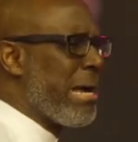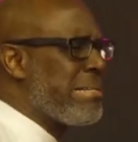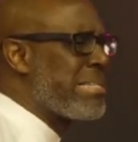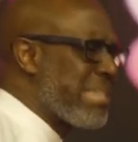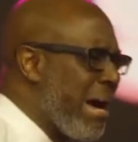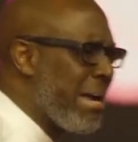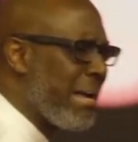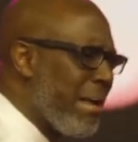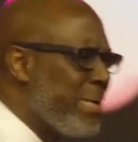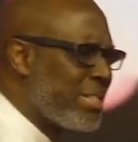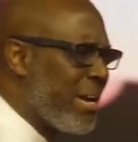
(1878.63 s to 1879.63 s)
their desire,
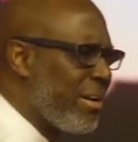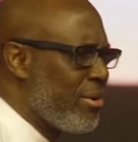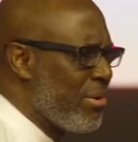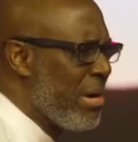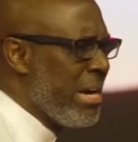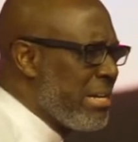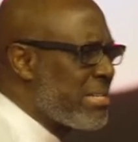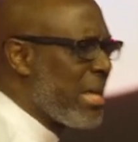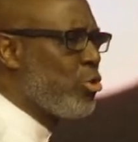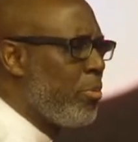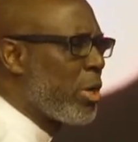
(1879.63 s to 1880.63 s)
let me tell you, is
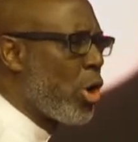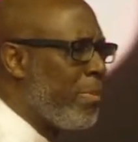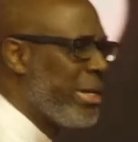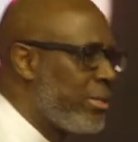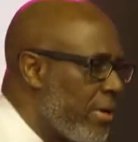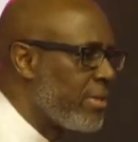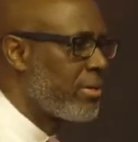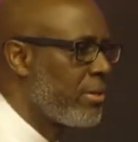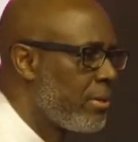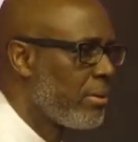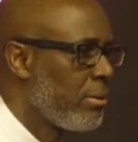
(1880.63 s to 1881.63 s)
that you be committed.
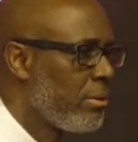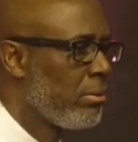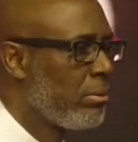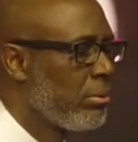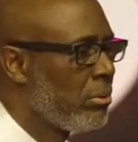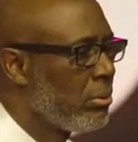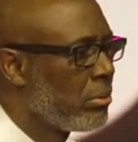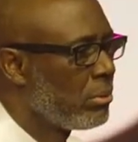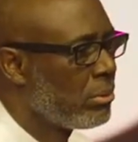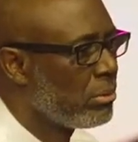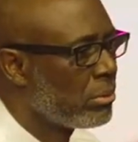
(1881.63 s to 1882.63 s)

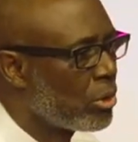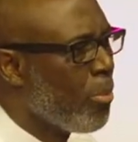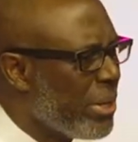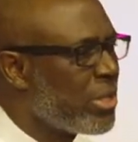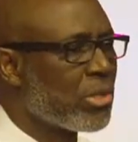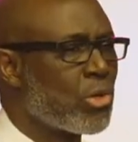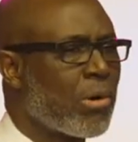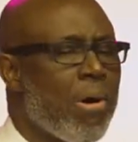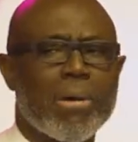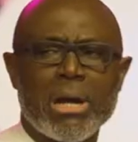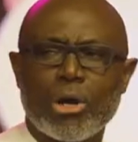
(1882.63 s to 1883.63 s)
Committed to
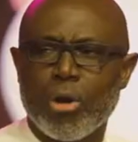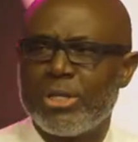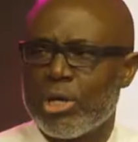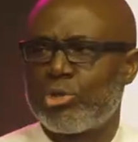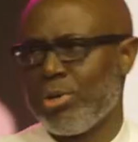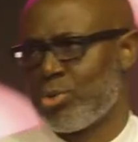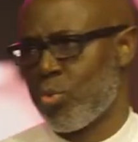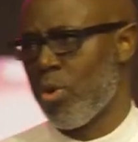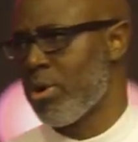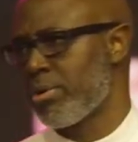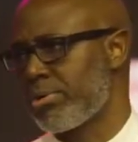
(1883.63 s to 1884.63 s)
God and committed to His
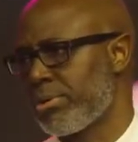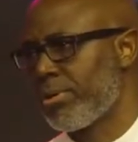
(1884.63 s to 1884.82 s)
Word.